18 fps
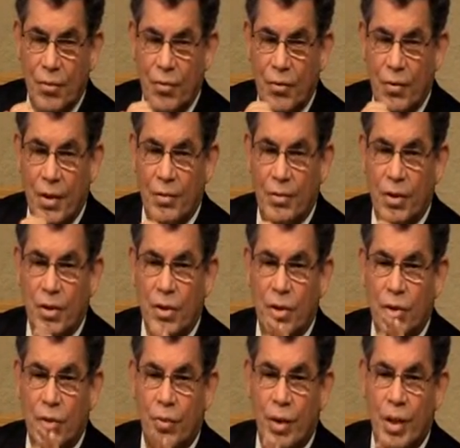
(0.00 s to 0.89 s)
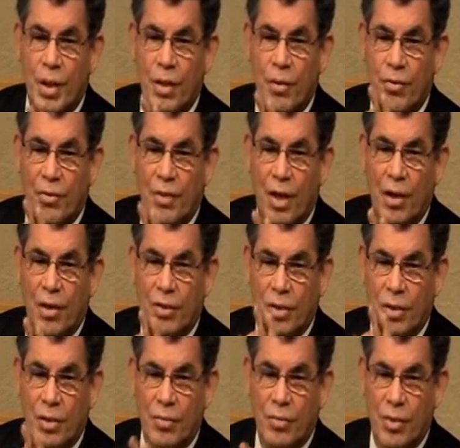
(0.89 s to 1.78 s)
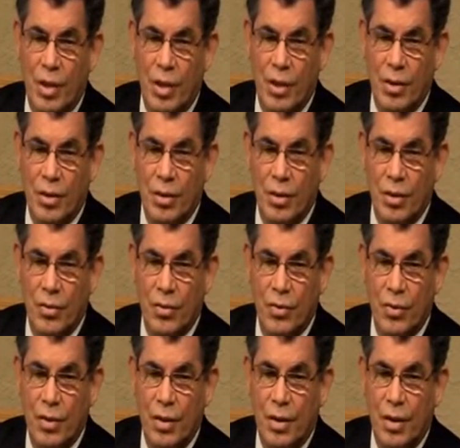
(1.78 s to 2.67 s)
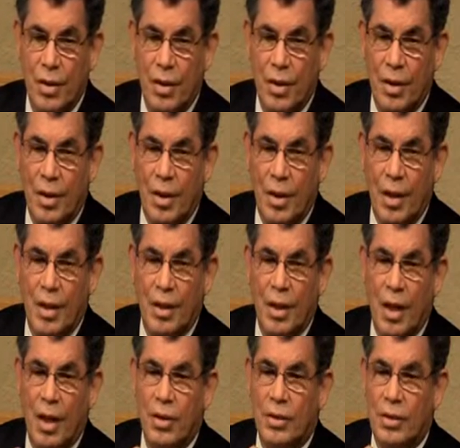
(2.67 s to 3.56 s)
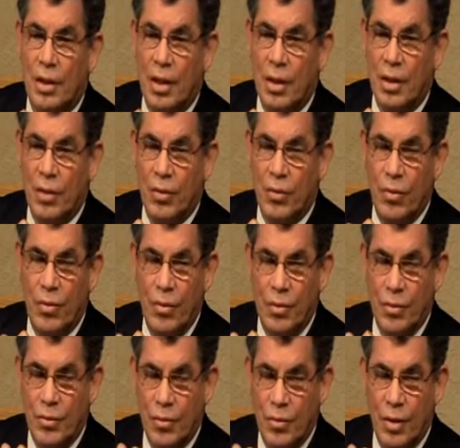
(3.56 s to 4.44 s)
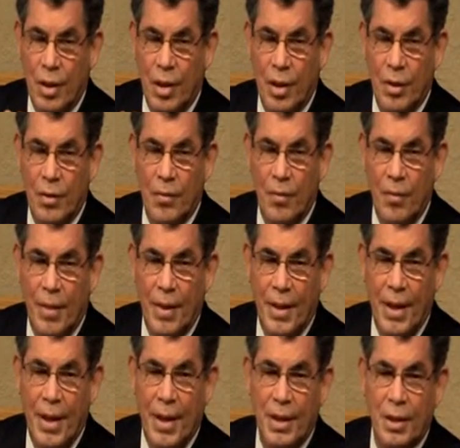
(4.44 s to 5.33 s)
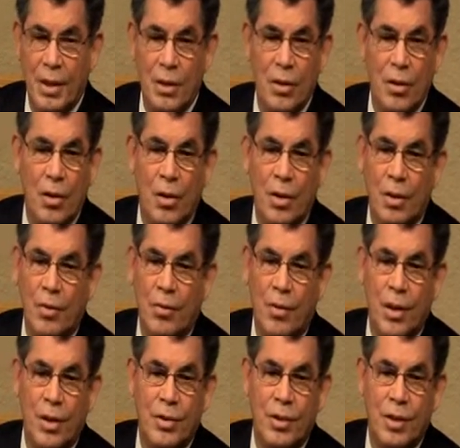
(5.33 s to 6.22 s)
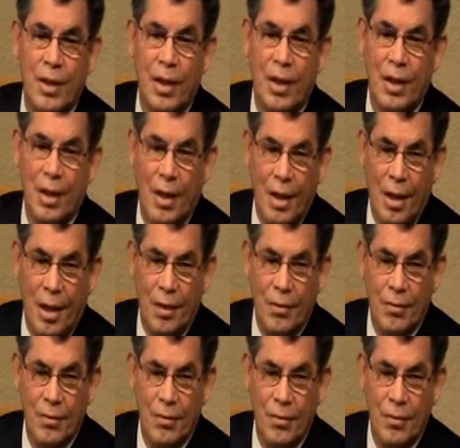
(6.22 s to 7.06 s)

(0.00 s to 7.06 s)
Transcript: fifteen to twenty thousand brain cells. And I'll tell you what, I need all the ones that I have.